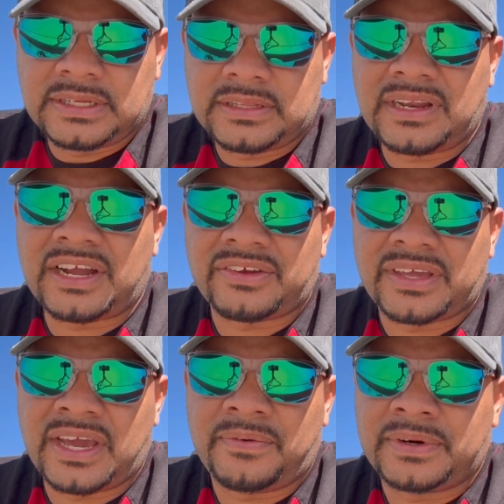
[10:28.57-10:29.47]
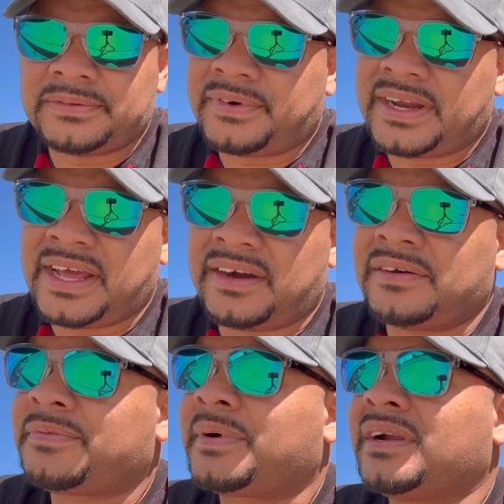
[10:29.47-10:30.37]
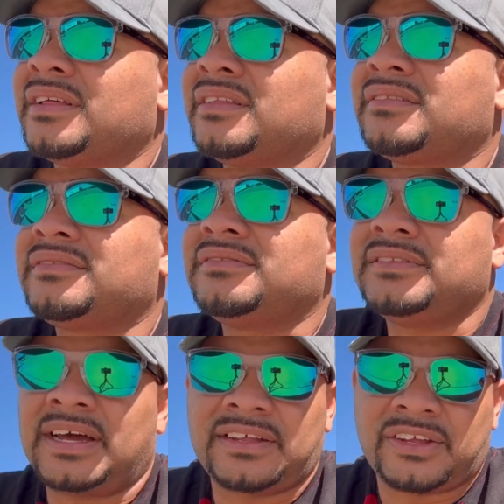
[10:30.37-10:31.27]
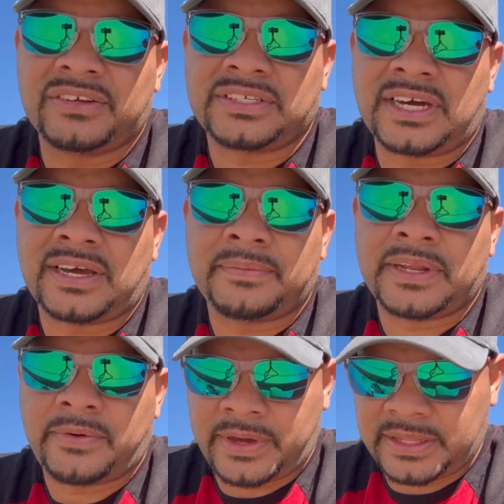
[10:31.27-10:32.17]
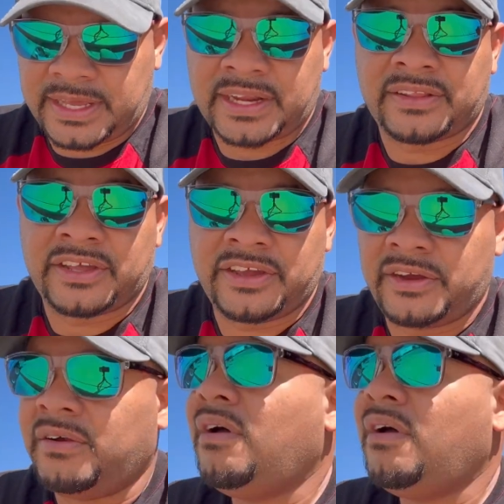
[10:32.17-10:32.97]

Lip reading: that I could get one. Right now, it's probably not a good time anyway. At the end of the year.